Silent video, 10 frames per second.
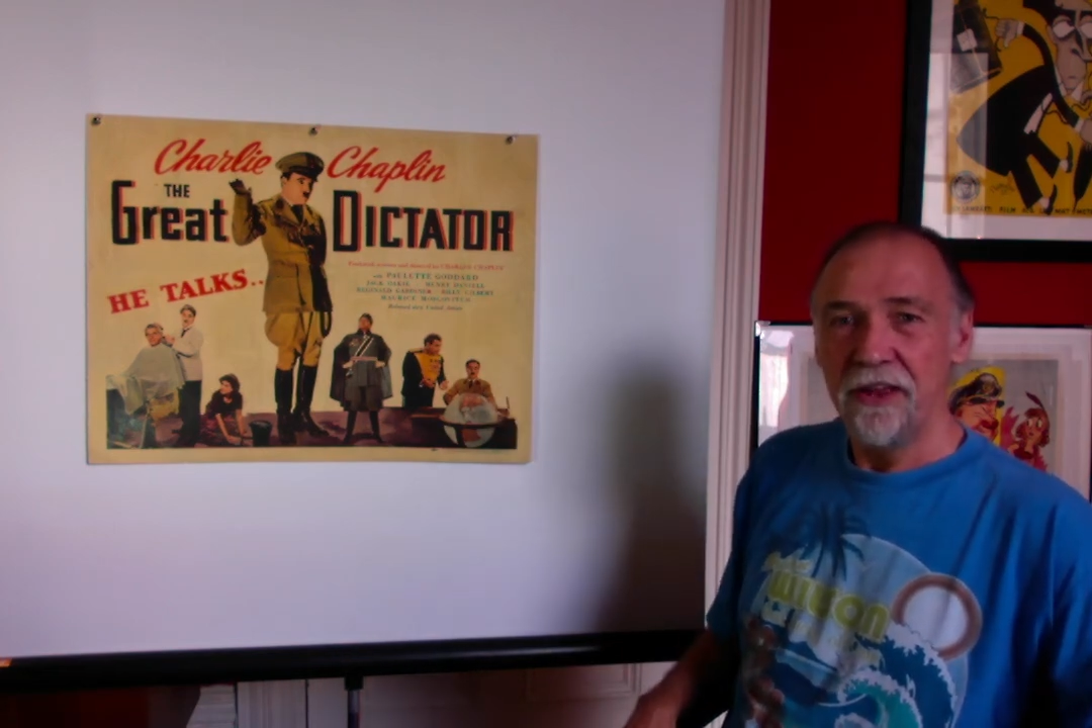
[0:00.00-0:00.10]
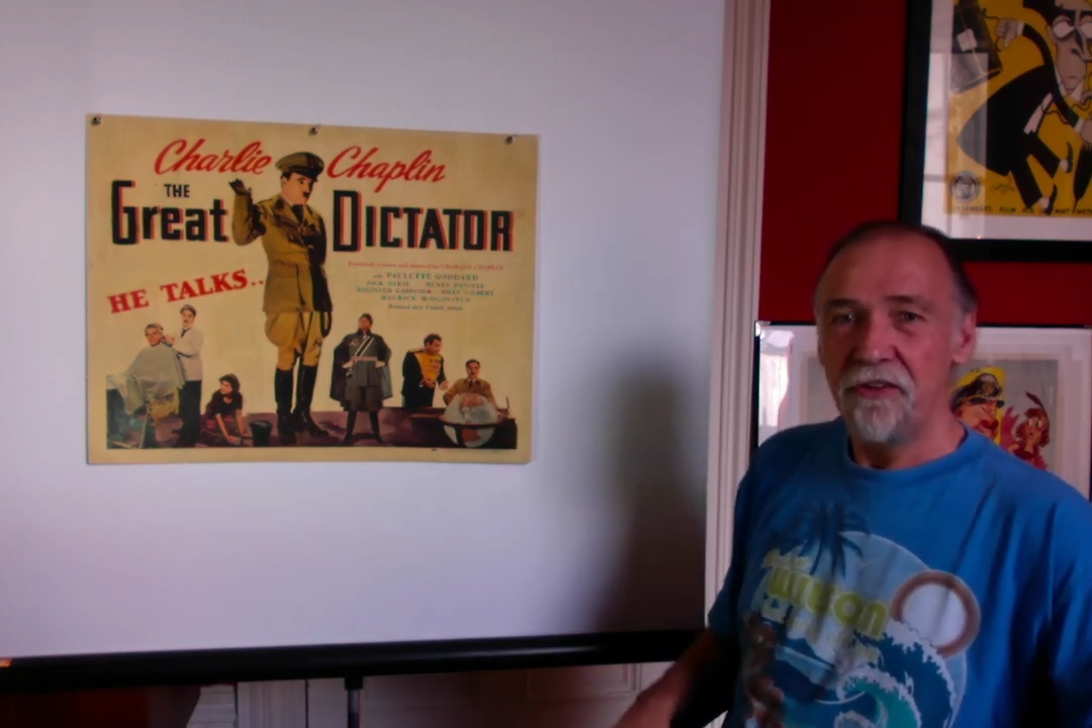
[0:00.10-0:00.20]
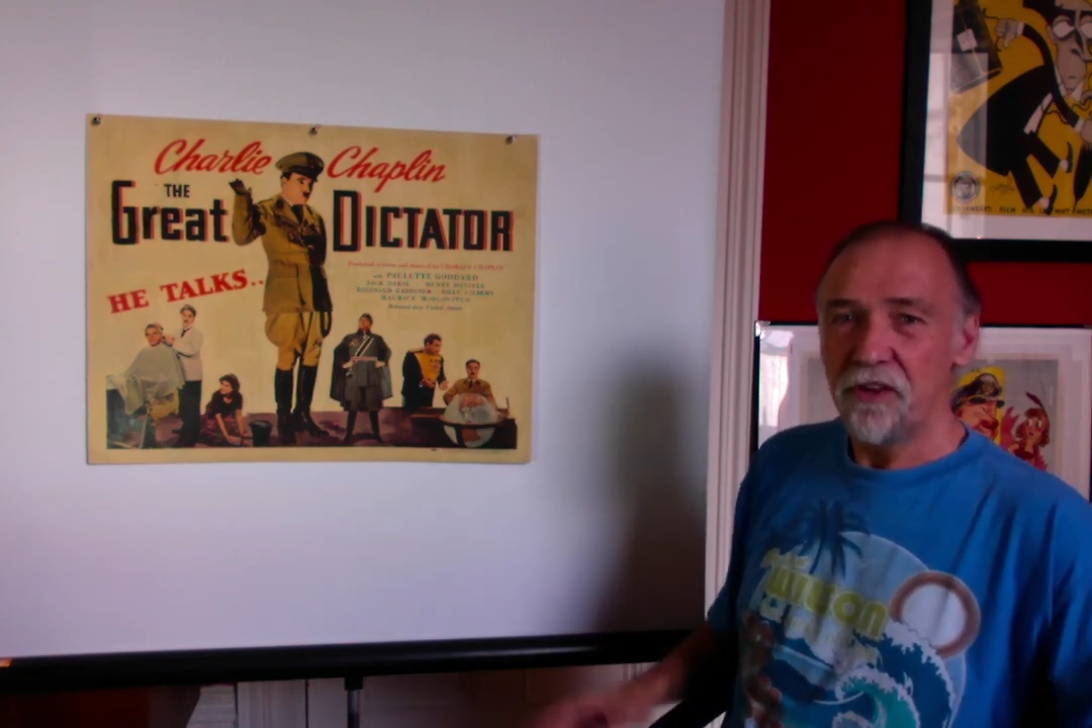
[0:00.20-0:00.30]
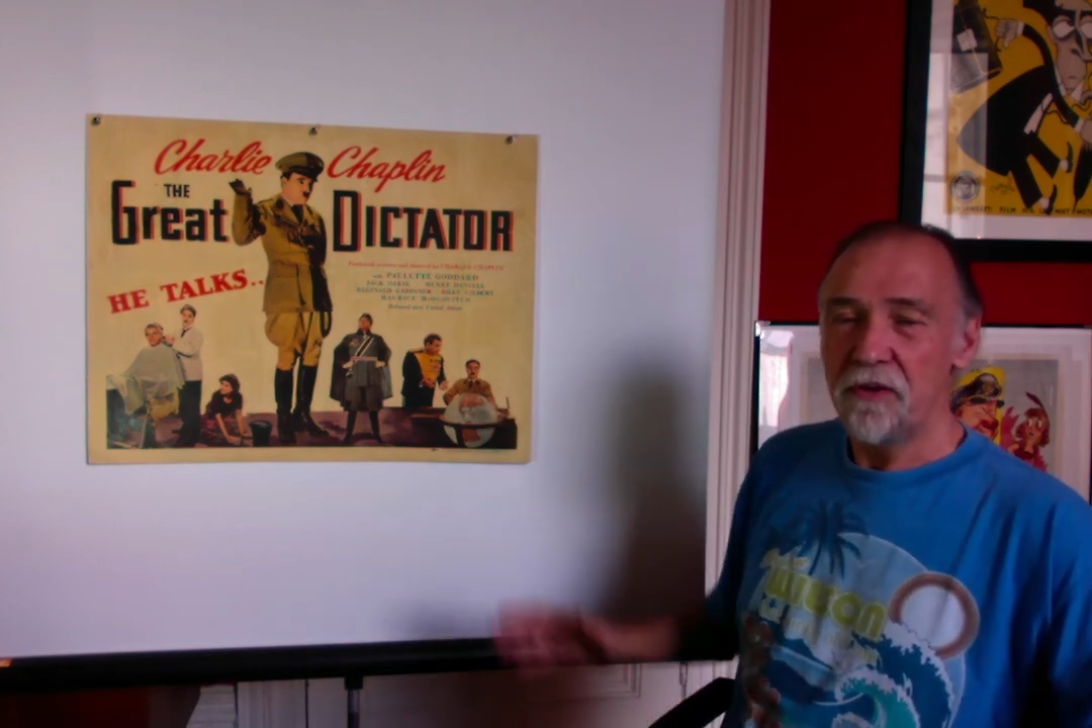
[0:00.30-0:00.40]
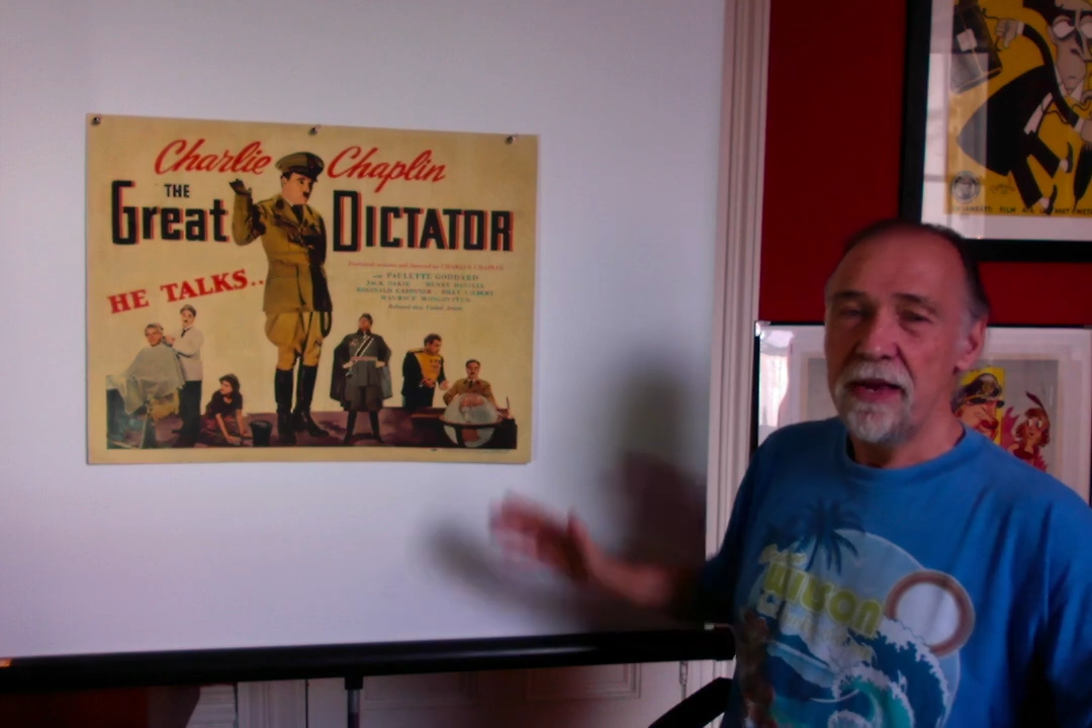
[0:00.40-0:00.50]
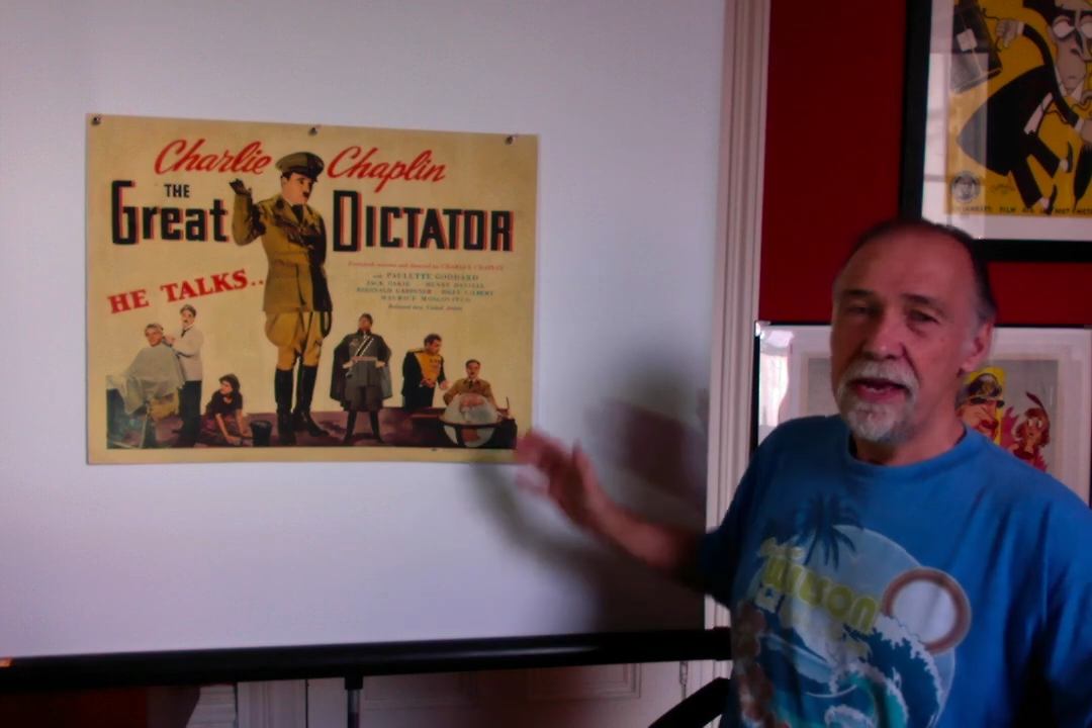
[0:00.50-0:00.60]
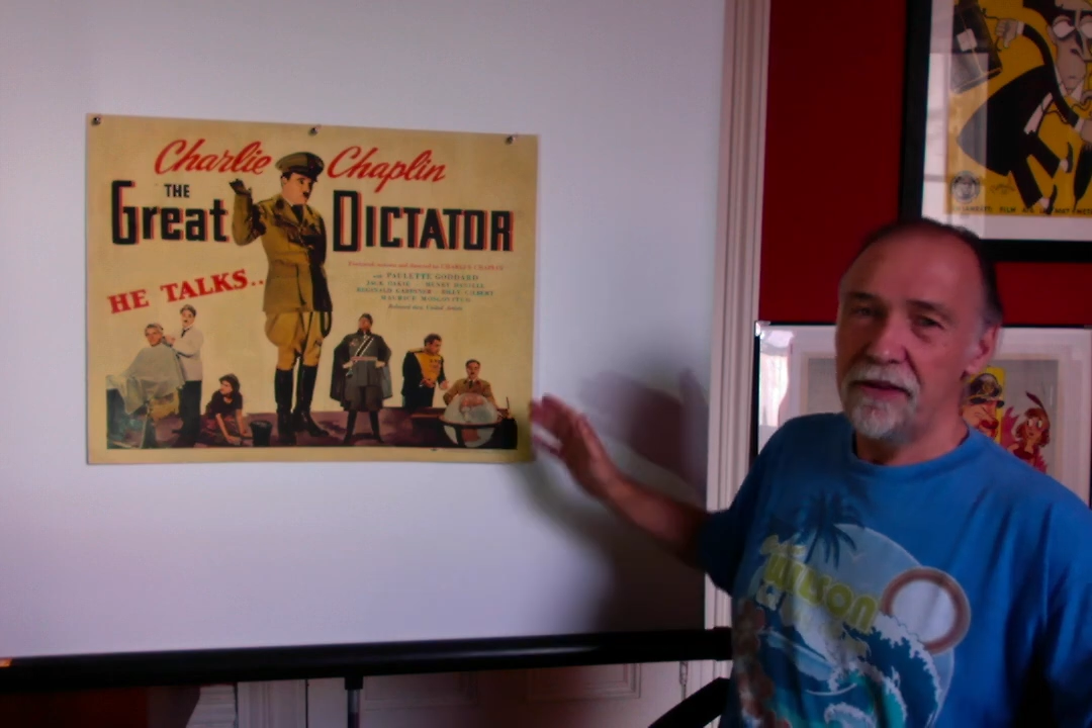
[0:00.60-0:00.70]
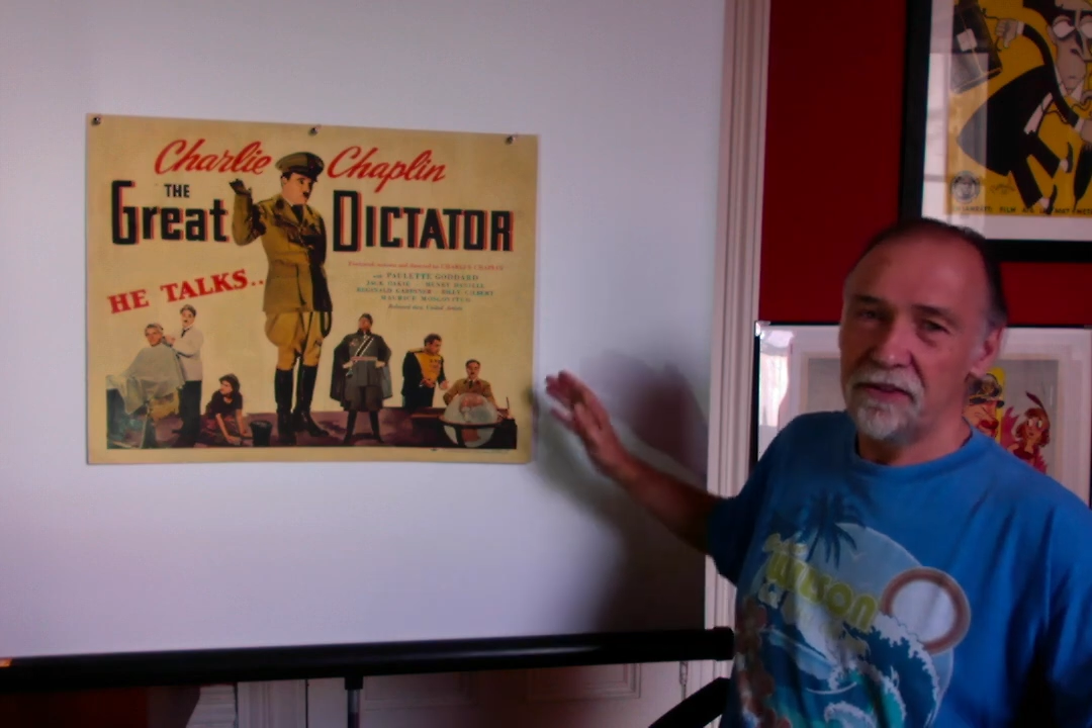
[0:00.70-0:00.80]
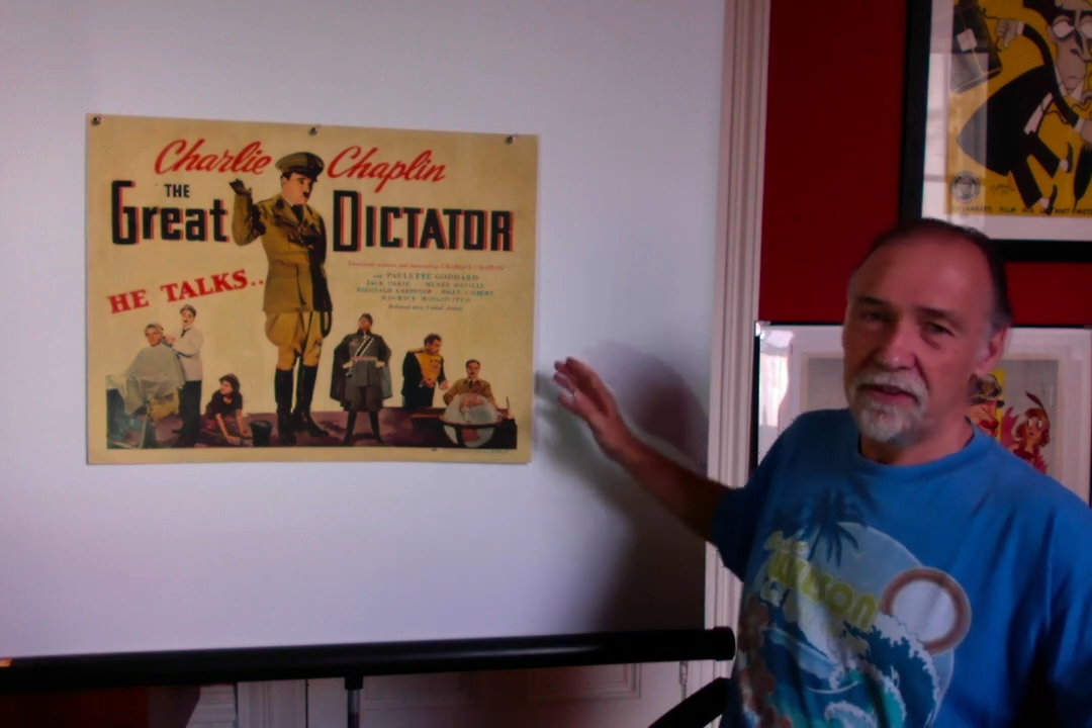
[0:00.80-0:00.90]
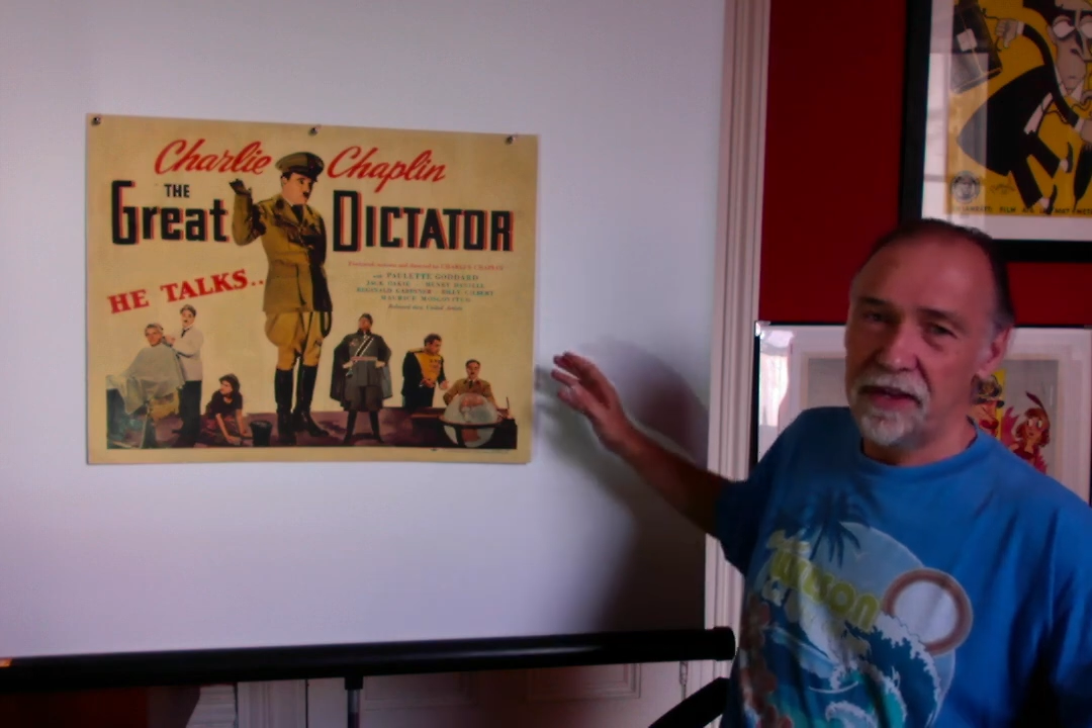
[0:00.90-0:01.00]
So as
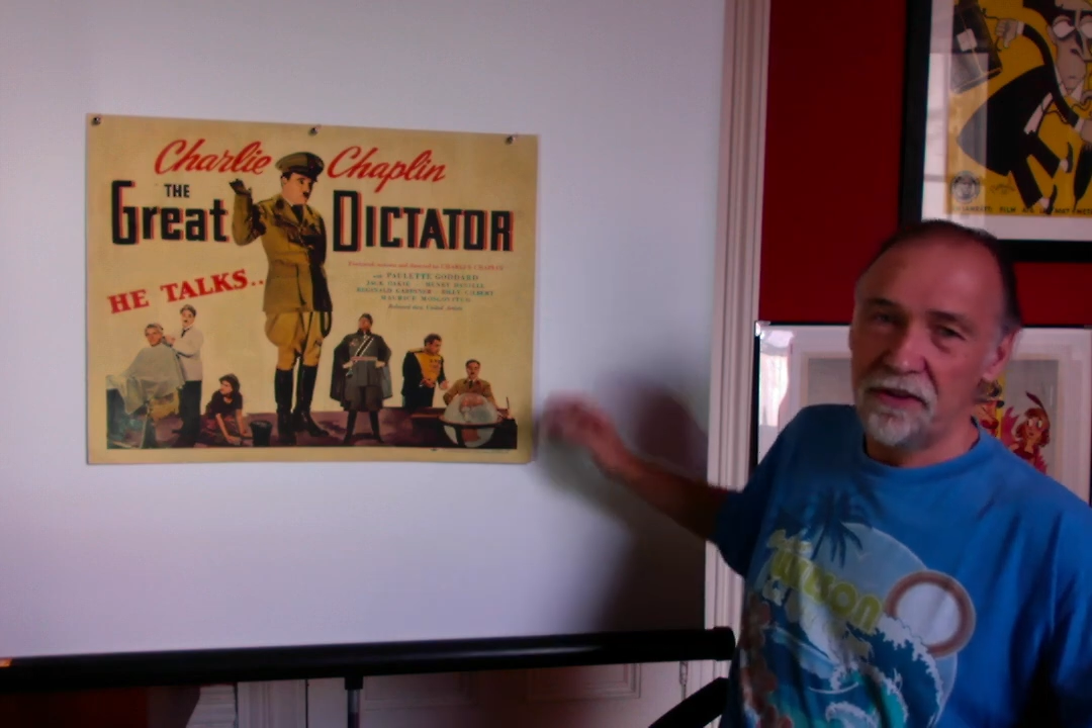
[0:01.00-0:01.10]
I say,